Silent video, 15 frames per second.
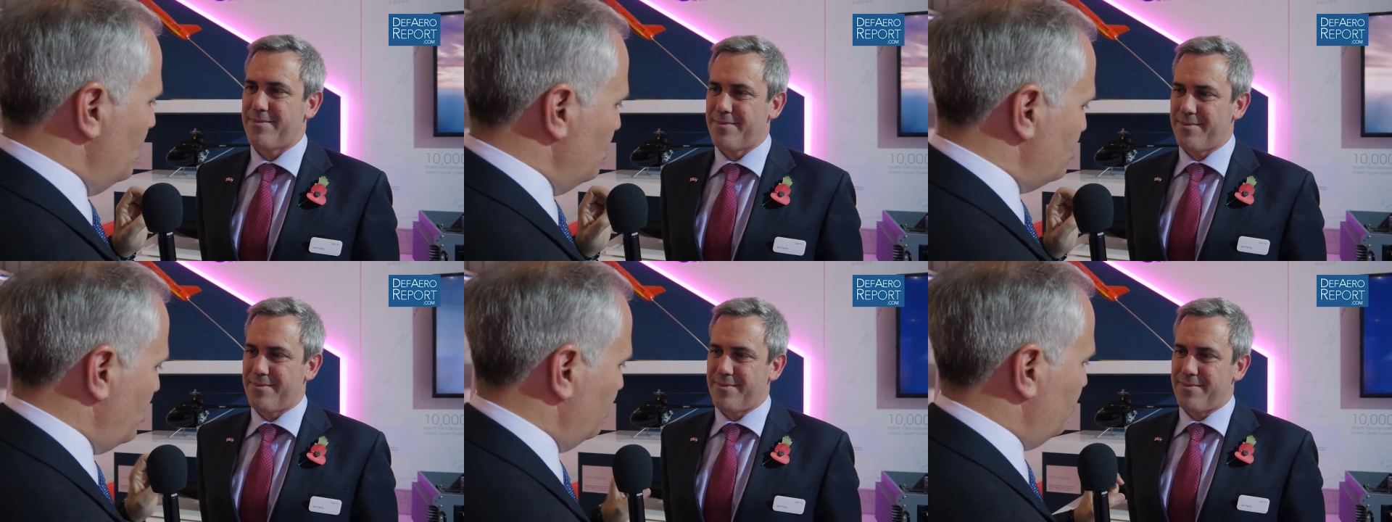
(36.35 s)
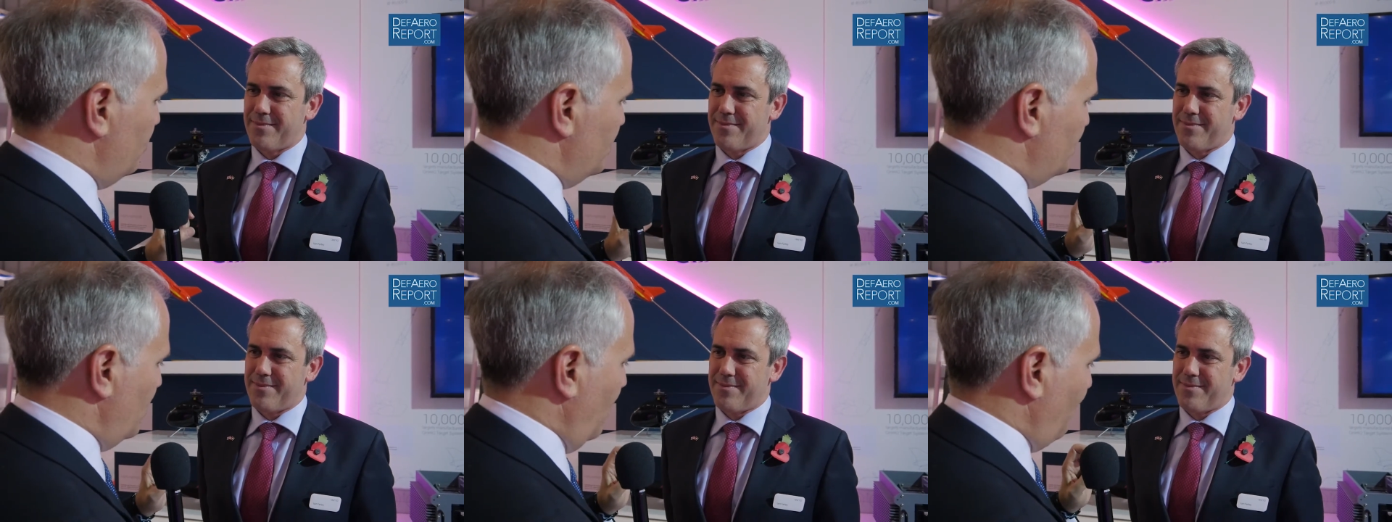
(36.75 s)
Speaker 1: Talk to
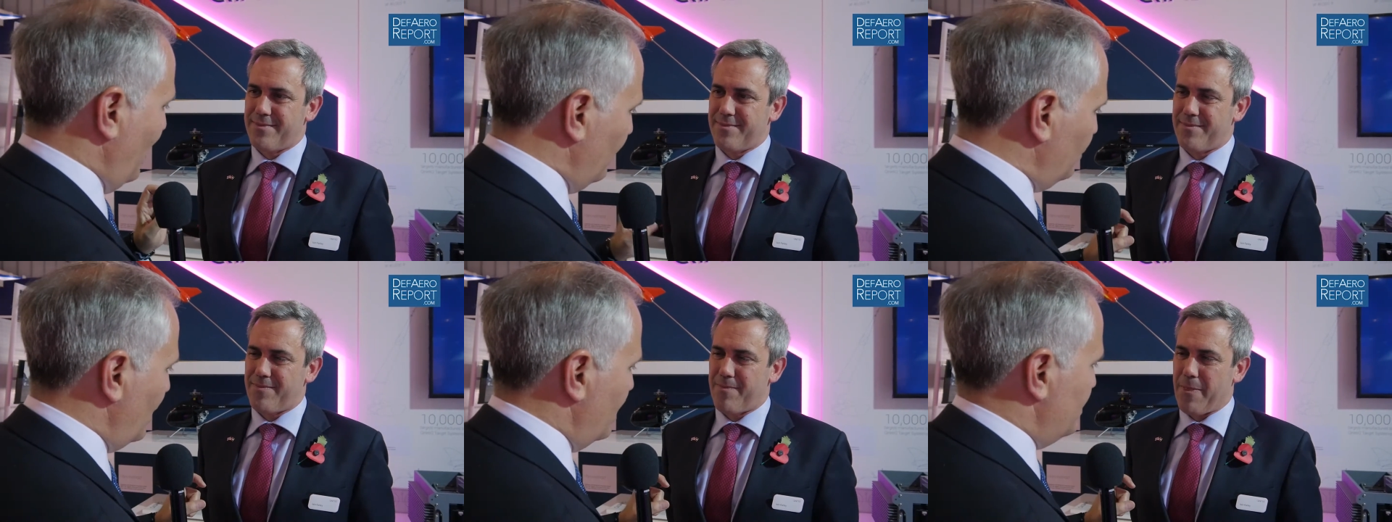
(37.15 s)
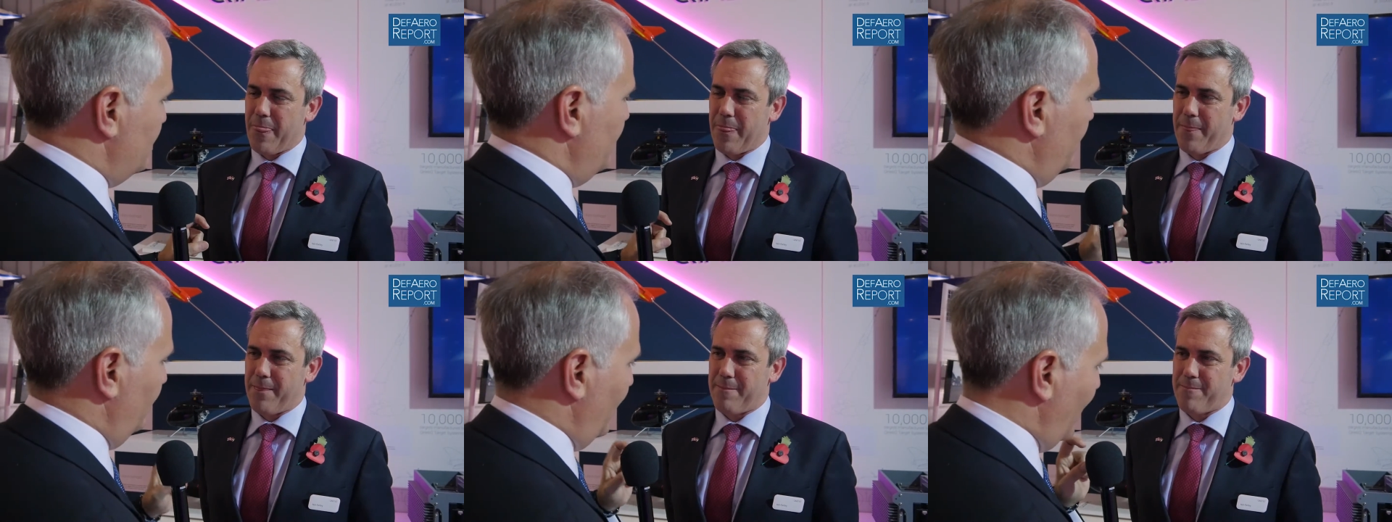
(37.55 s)
us about that
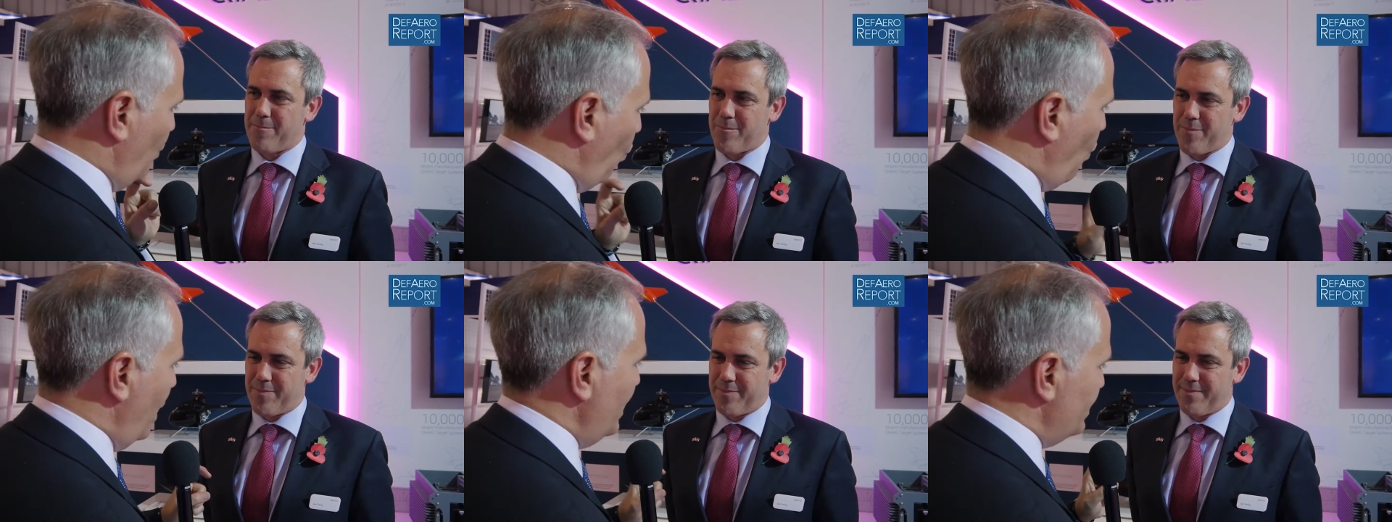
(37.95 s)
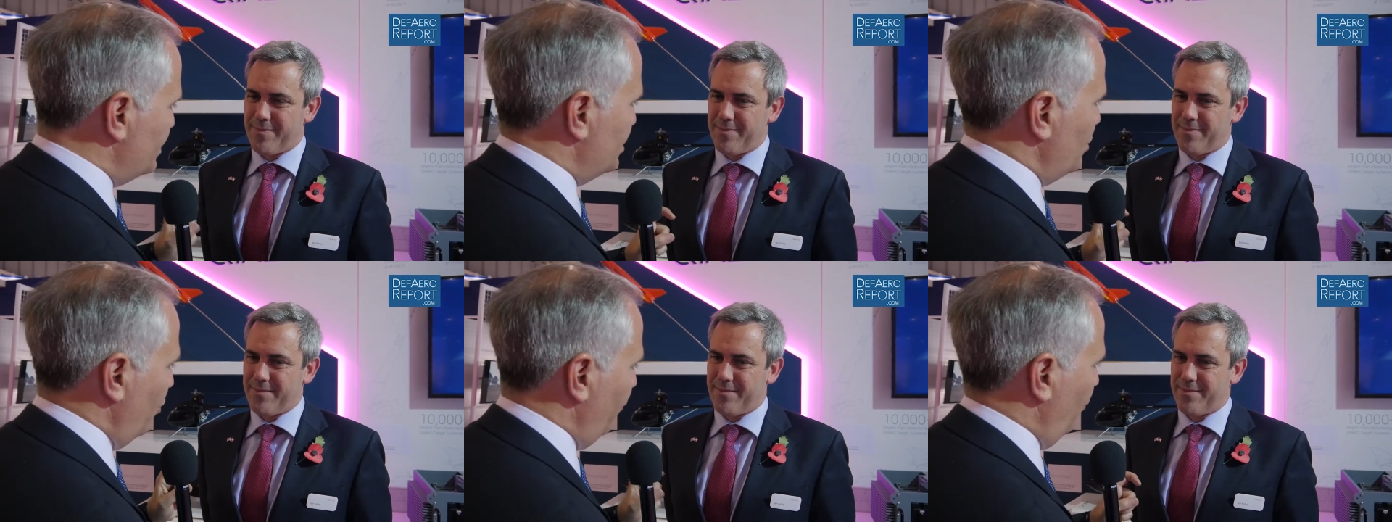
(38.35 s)
deal and why it's
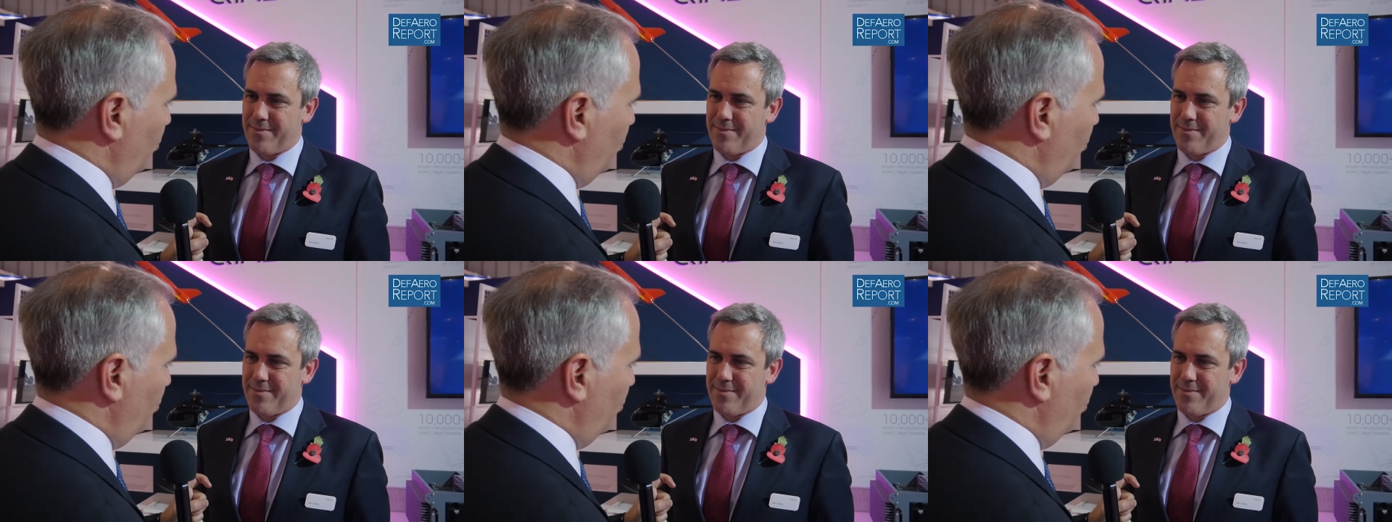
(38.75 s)
so,